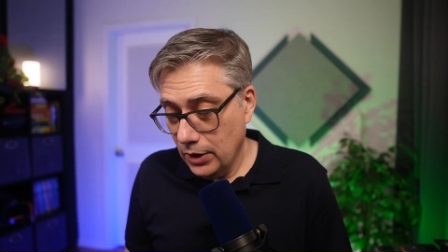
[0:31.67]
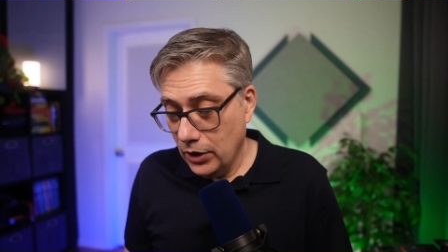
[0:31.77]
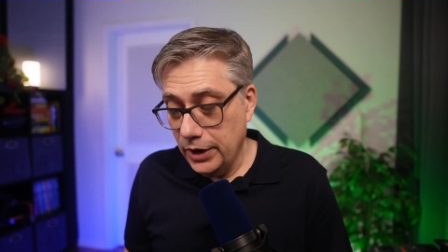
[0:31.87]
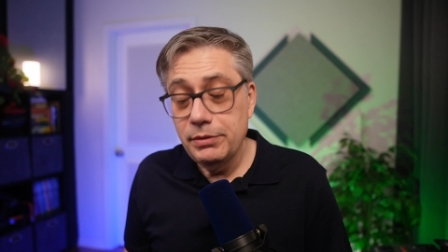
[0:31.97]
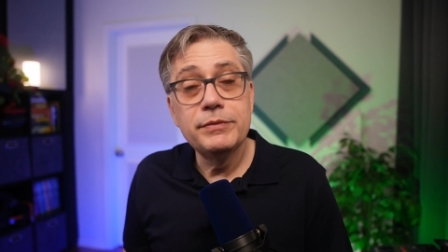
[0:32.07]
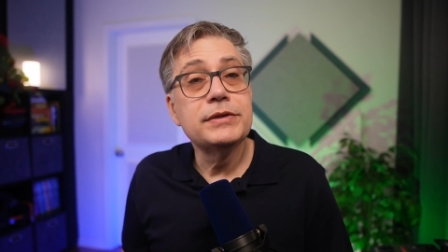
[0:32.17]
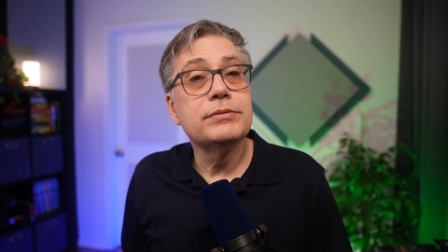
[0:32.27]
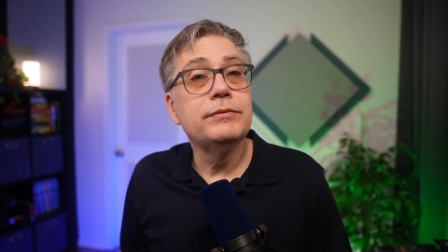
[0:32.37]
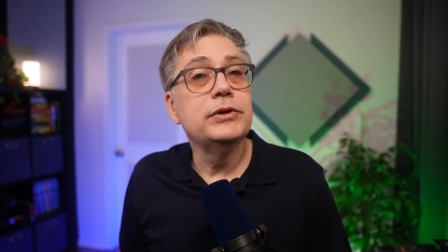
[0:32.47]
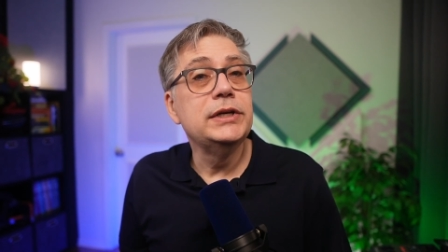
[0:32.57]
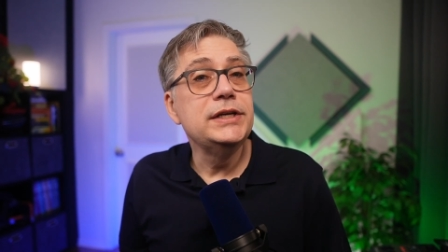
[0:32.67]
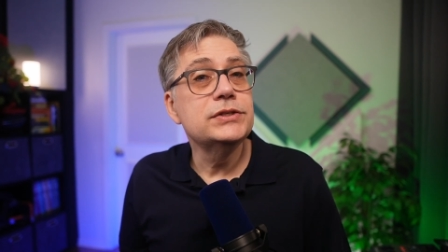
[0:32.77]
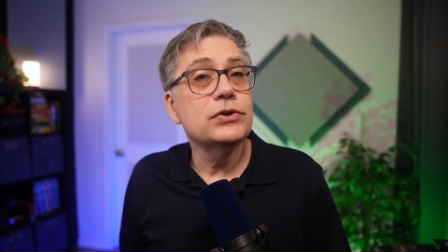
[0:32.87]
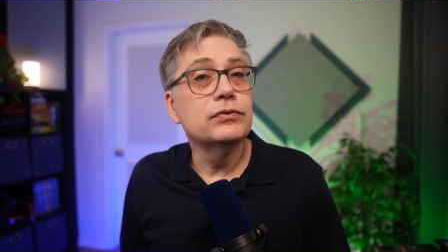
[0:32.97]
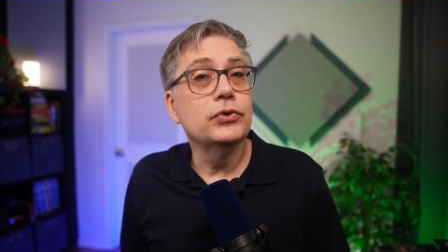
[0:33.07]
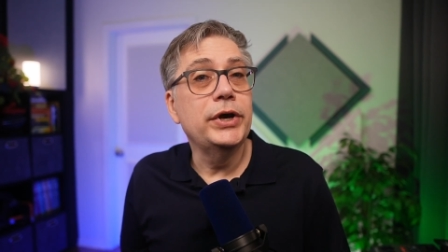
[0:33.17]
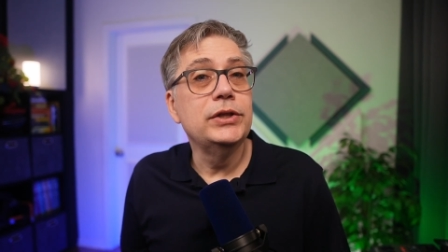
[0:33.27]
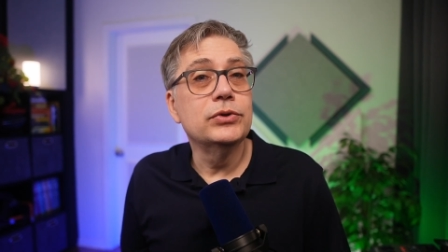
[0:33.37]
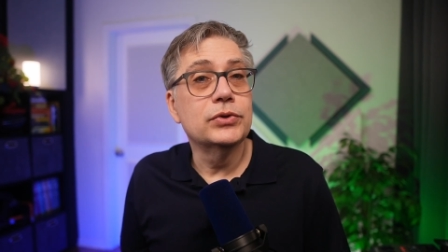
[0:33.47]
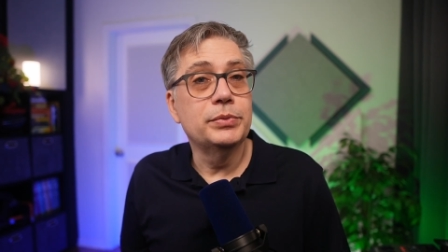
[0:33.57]
However, with the release of
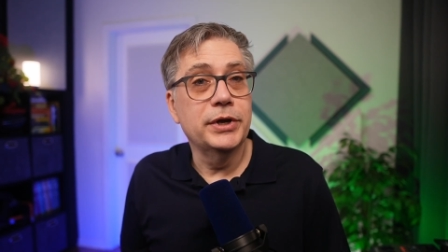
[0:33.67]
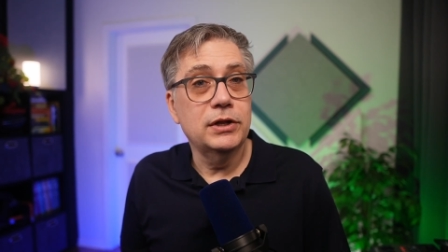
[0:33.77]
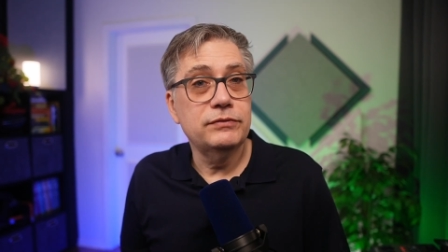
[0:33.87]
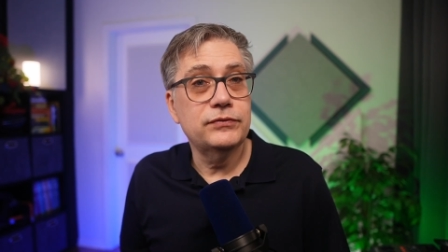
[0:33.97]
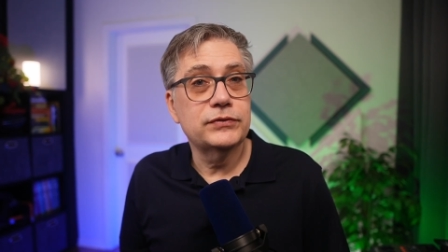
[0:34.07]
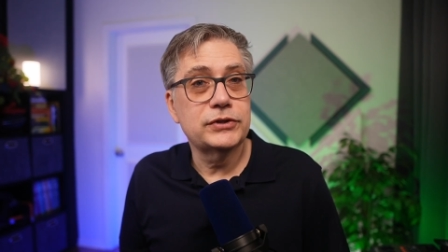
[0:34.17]
Nuendo 12,